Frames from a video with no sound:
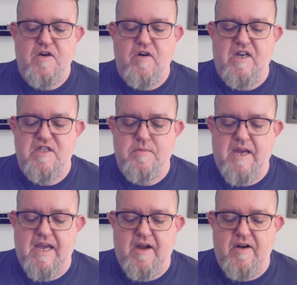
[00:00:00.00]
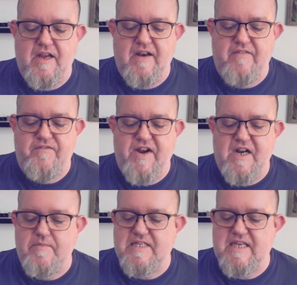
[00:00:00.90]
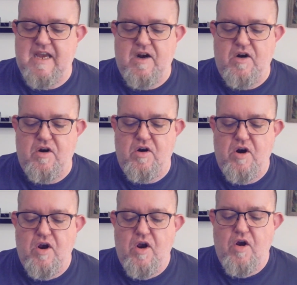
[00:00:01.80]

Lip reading: grasping out in venomous anger,